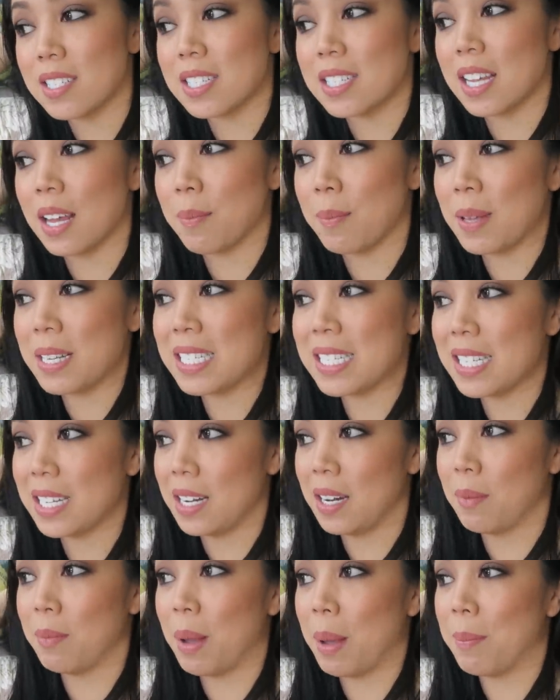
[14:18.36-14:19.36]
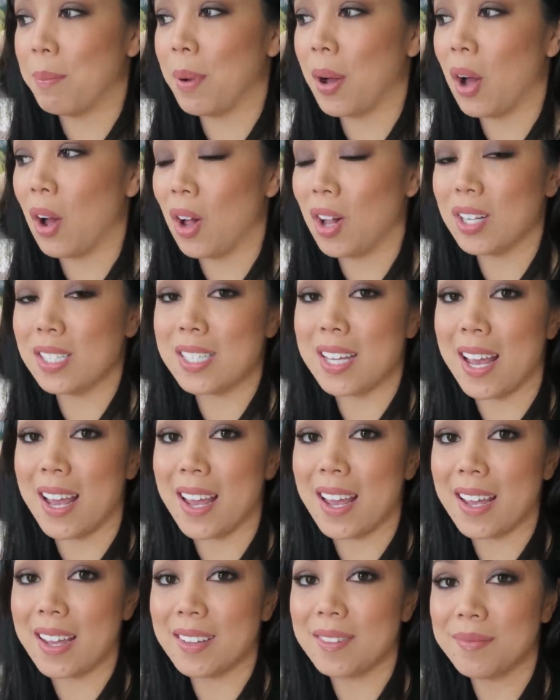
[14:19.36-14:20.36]
since I've been sitting on my butt all
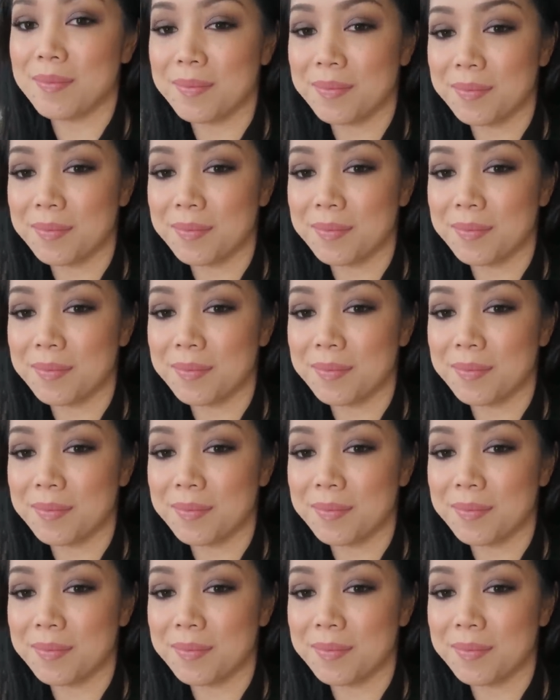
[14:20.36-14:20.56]
day.